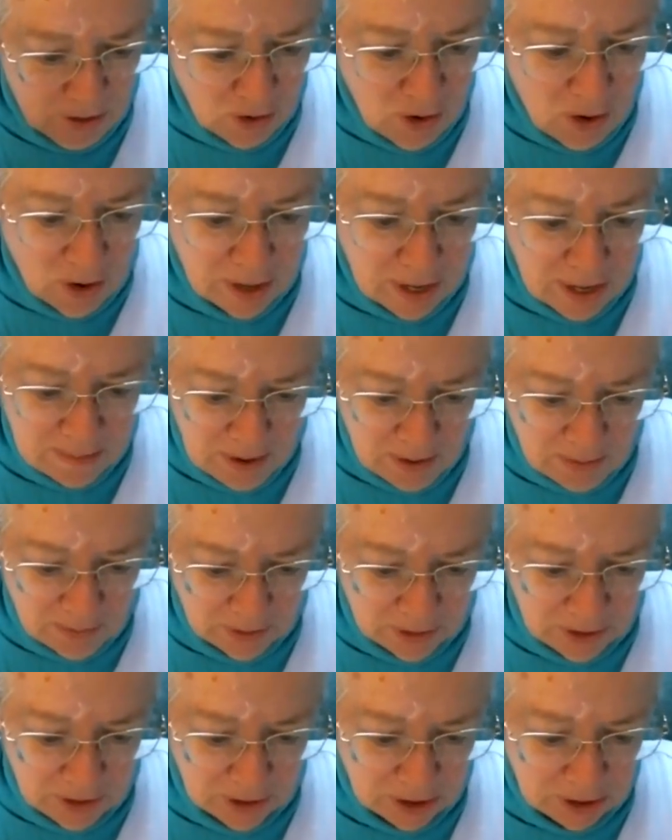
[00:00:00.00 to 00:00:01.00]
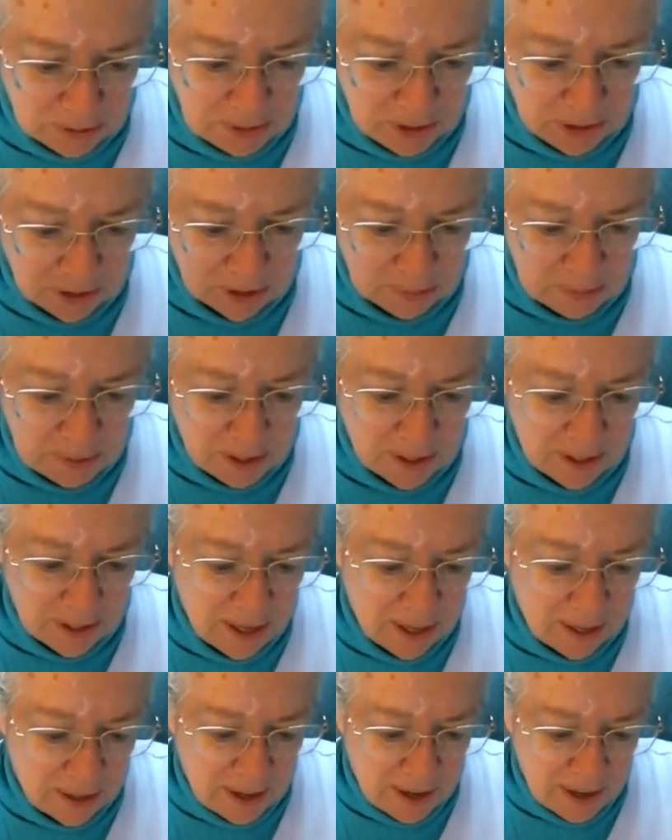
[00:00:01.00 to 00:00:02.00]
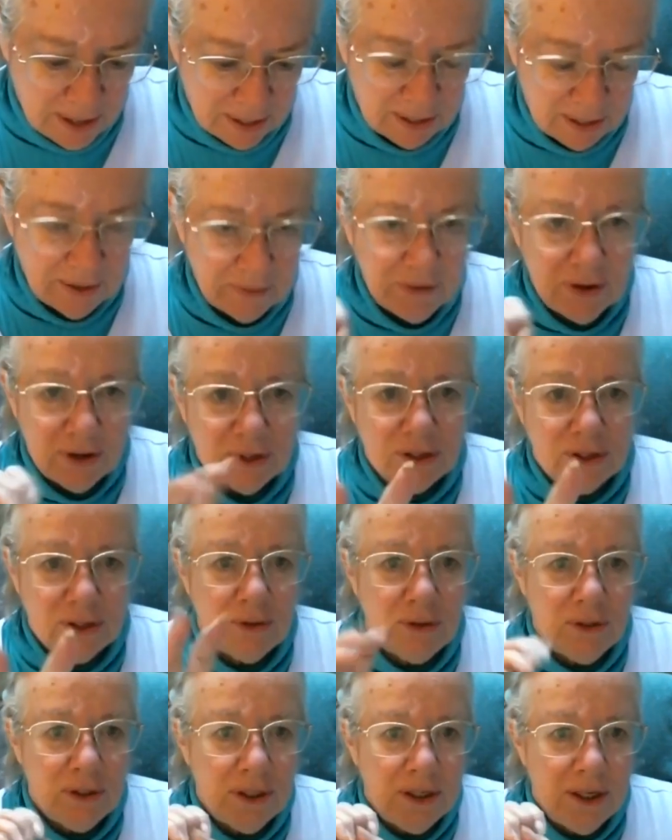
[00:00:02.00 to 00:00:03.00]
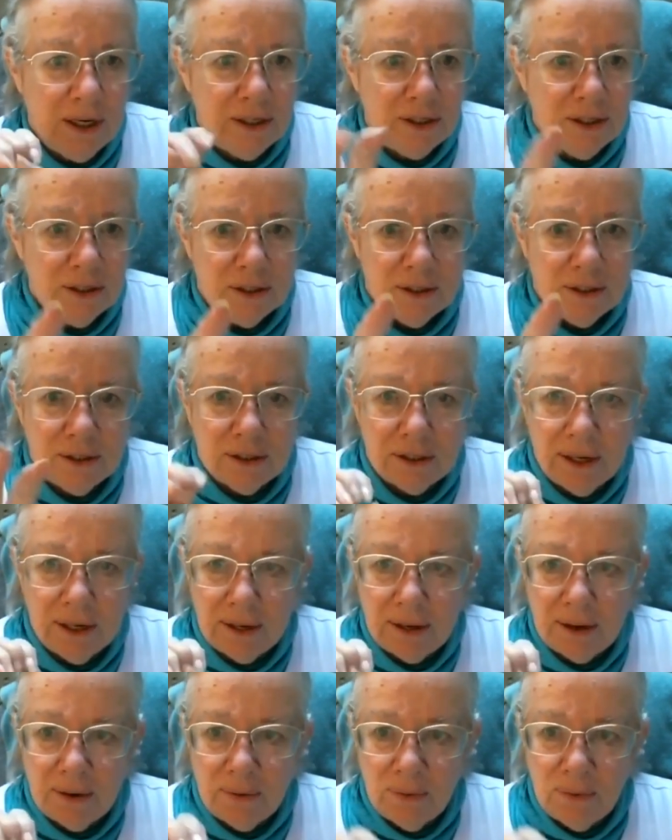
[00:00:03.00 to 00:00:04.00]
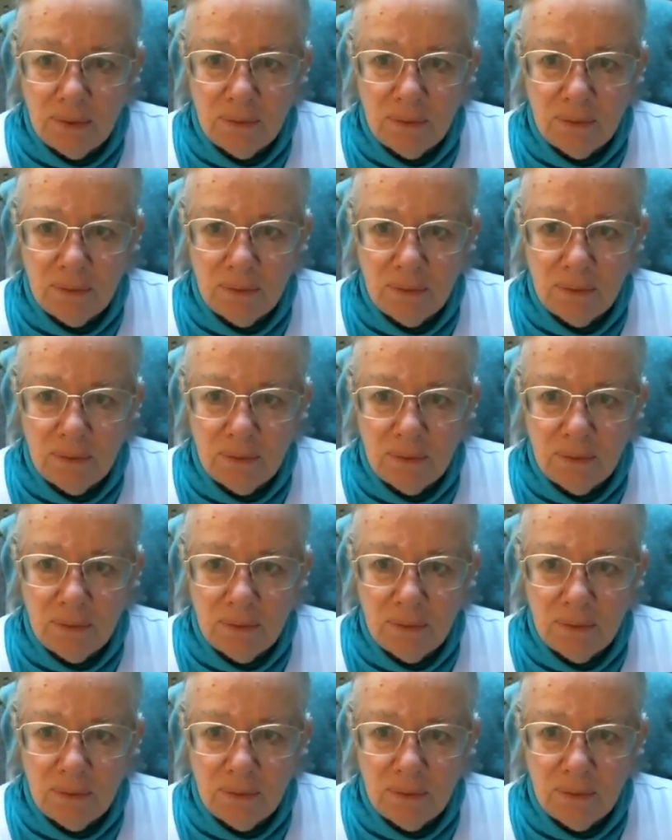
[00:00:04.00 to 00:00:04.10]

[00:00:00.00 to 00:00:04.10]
talking about, what she experienced, part of that different associations, like